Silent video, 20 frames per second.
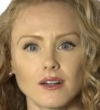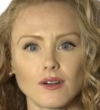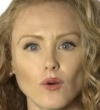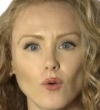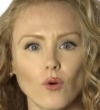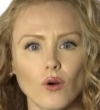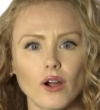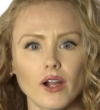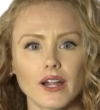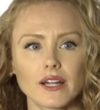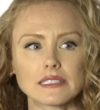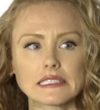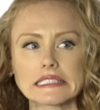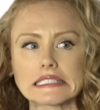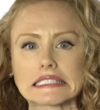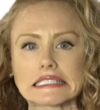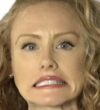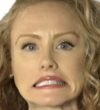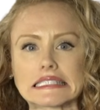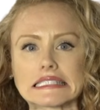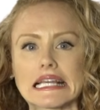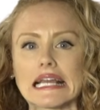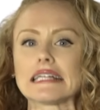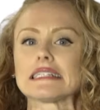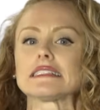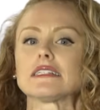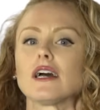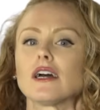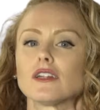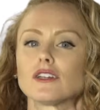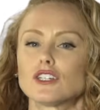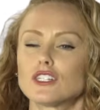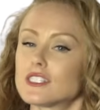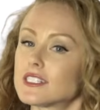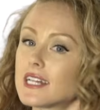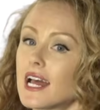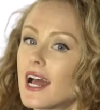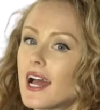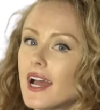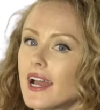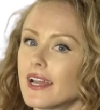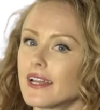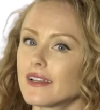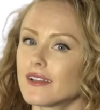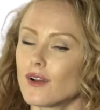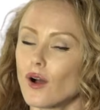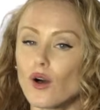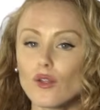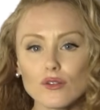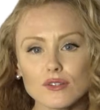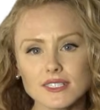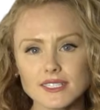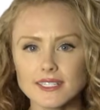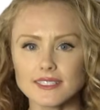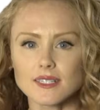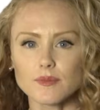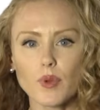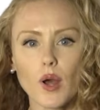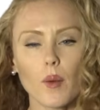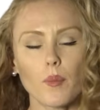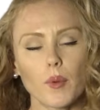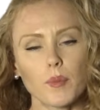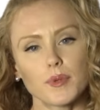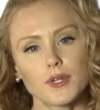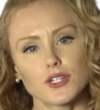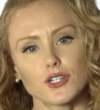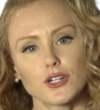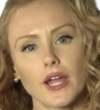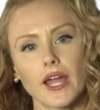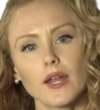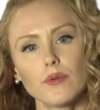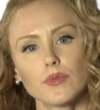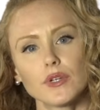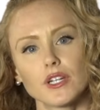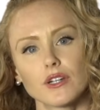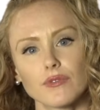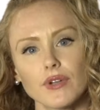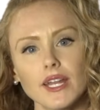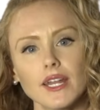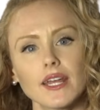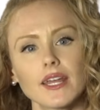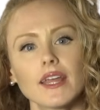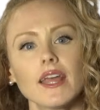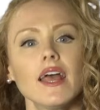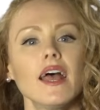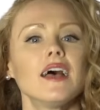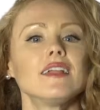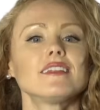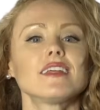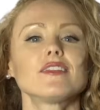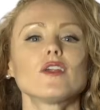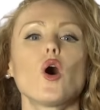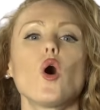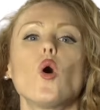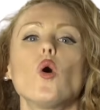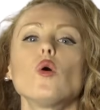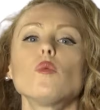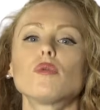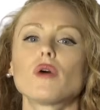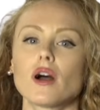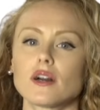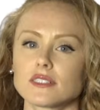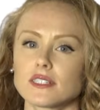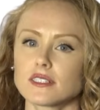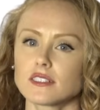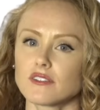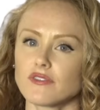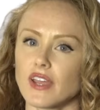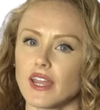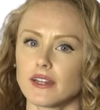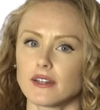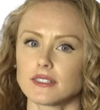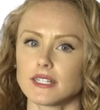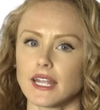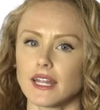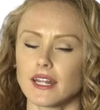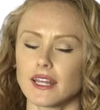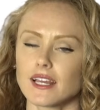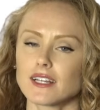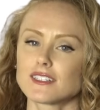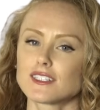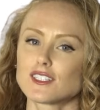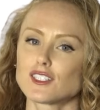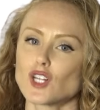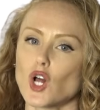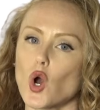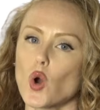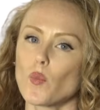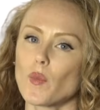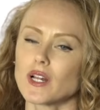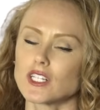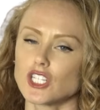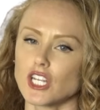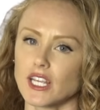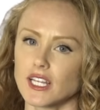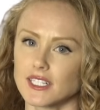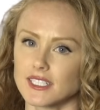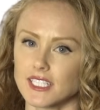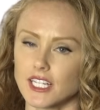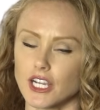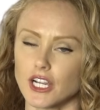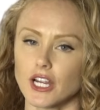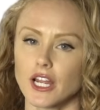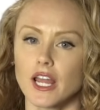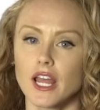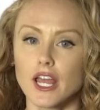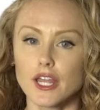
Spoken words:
Or, that's not a good sign. All those things that pop up into your head when you're reading, then the whole process of annotating is so much easier.